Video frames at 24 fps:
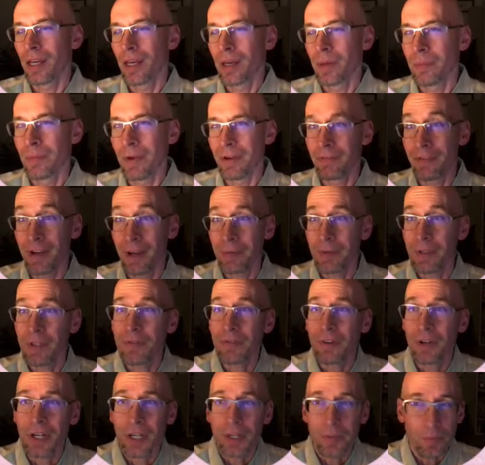My family is
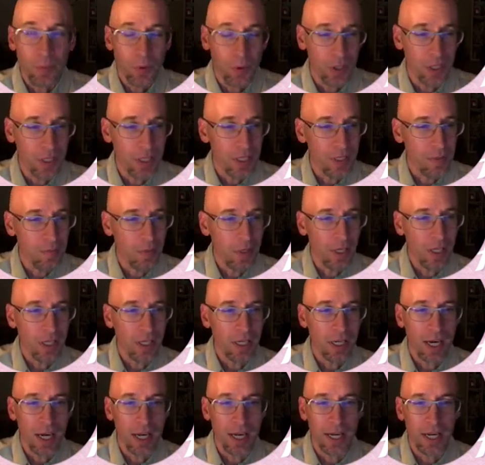very important to me.
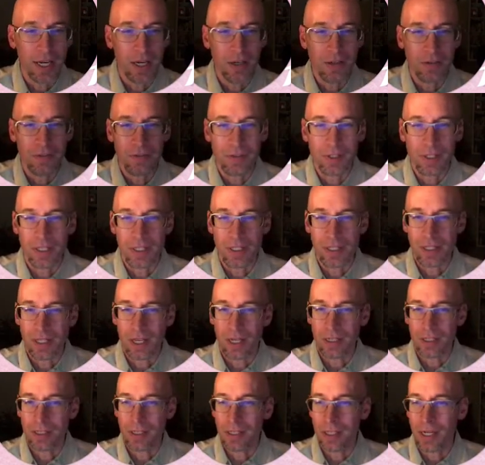I have a
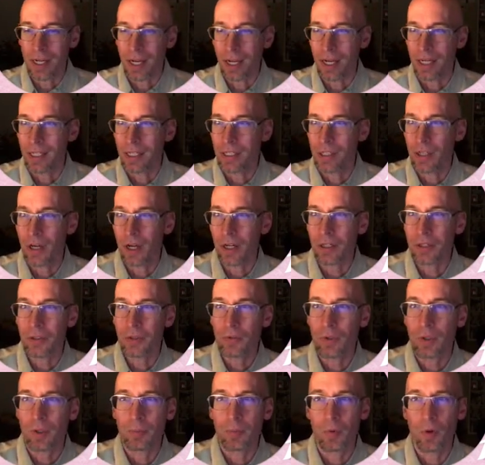son and a daughter
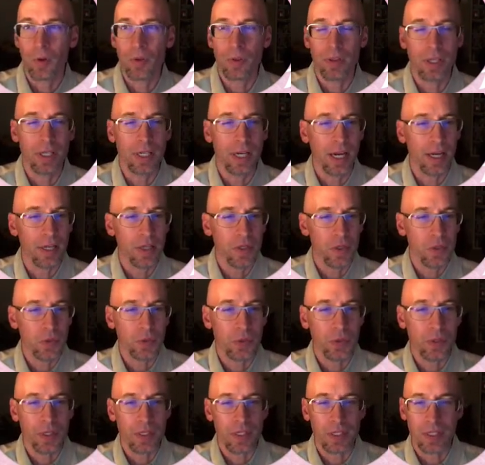who are both in high
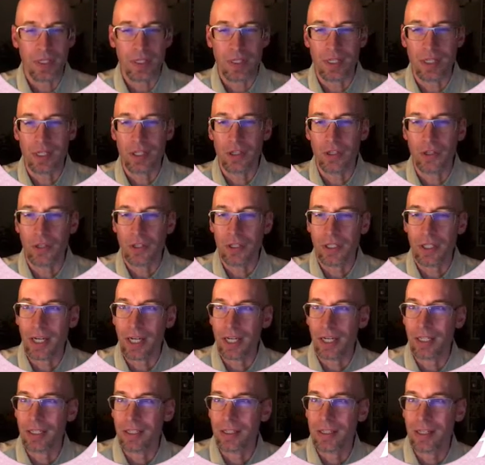school as a senior
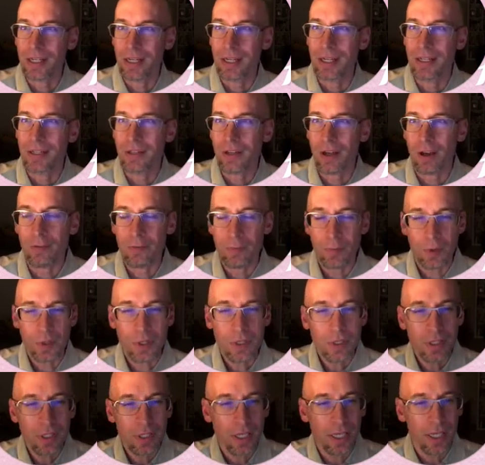and a sophomore.
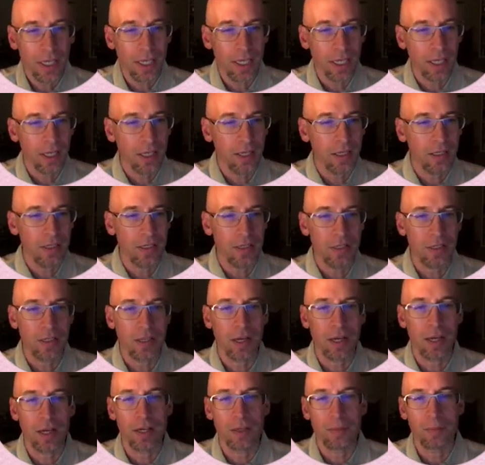And
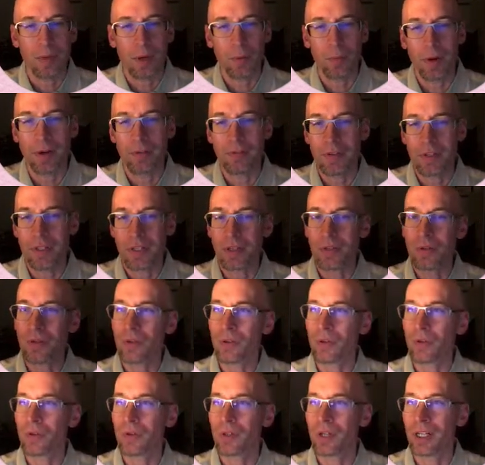my wife is
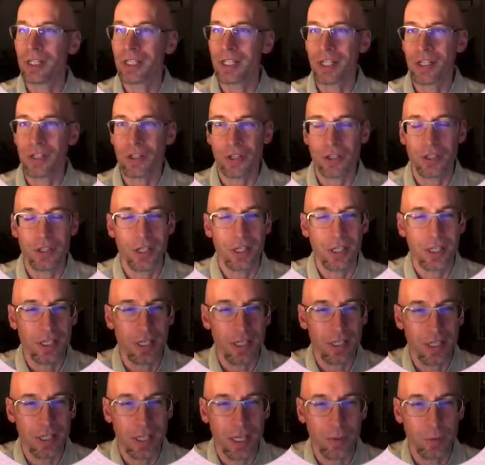also a teacher and
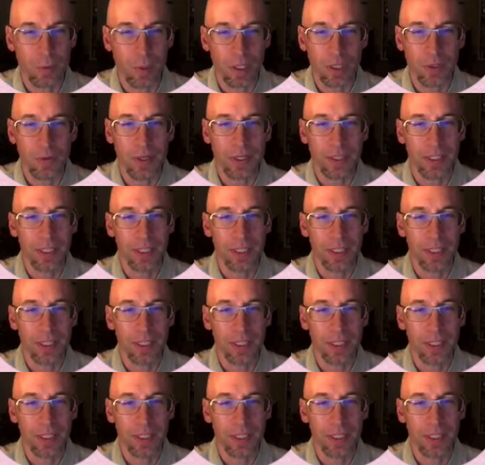does a lot of work around